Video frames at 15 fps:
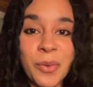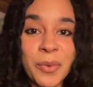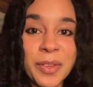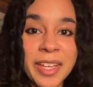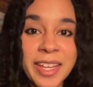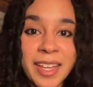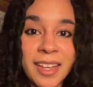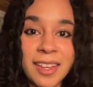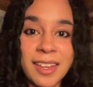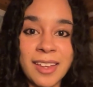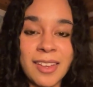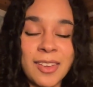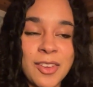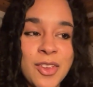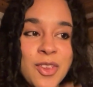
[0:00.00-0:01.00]
like,
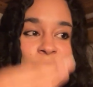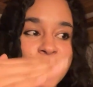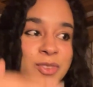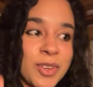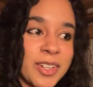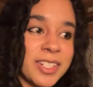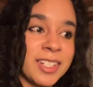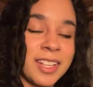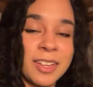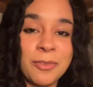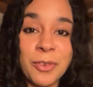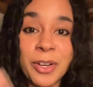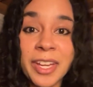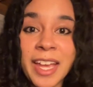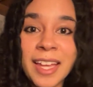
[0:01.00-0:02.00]
you start to like
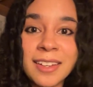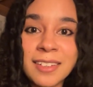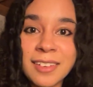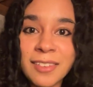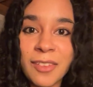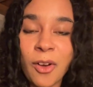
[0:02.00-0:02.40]
forget